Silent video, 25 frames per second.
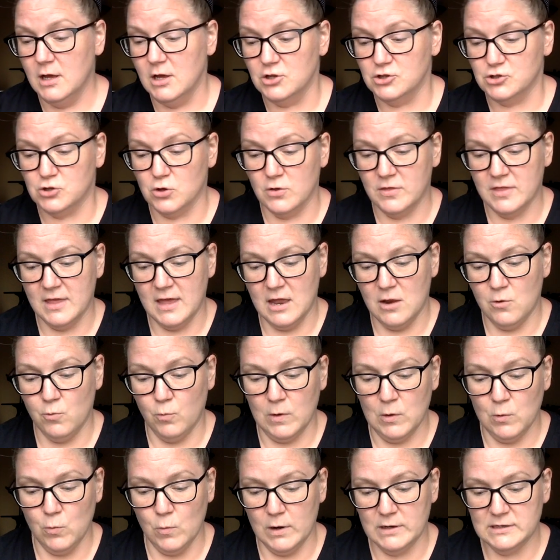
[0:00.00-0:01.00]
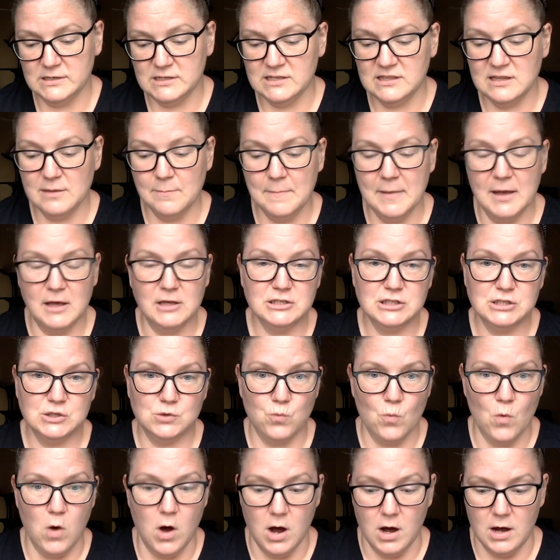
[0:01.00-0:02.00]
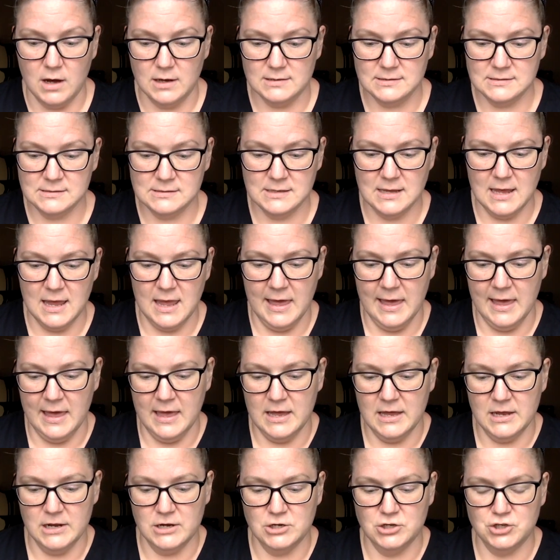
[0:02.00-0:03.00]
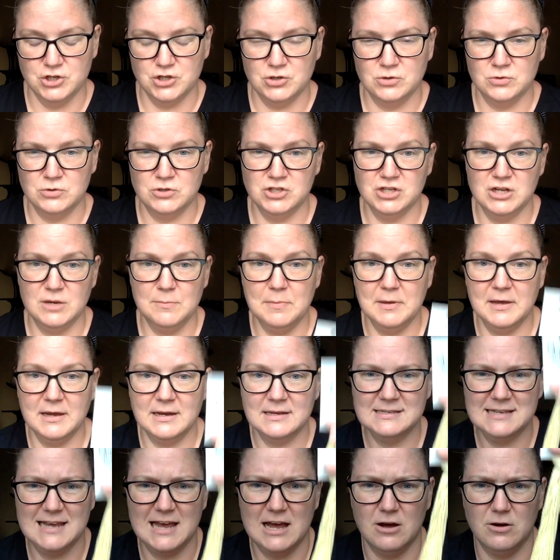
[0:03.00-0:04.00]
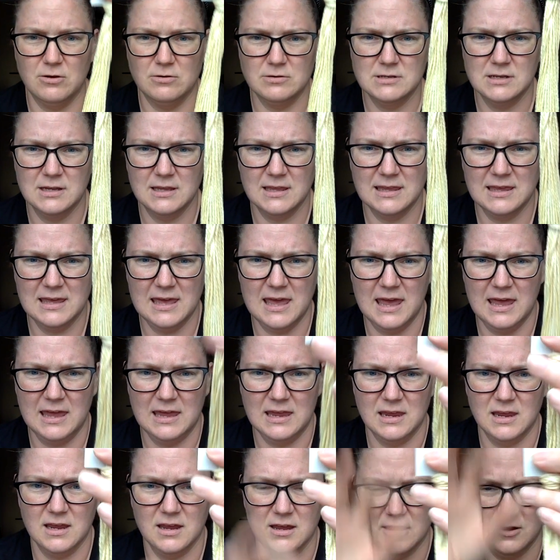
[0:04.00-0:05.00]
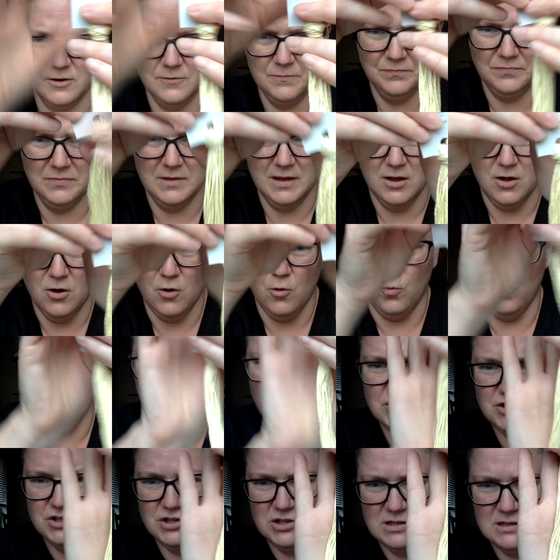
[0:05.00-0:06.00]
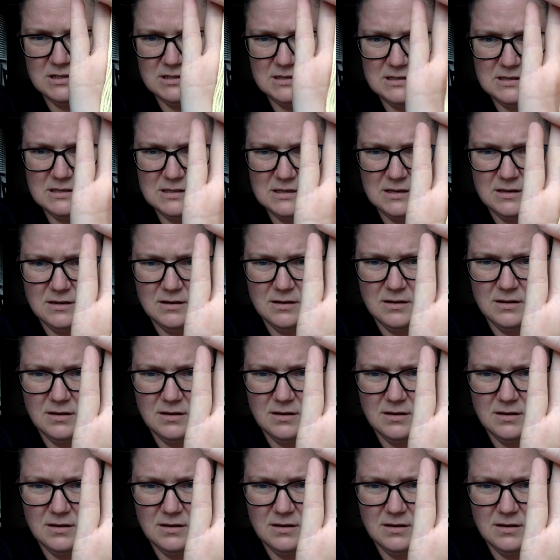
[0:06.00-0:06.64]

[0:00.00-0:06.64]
So then we went to the Belle Soie and she picked out cake, which is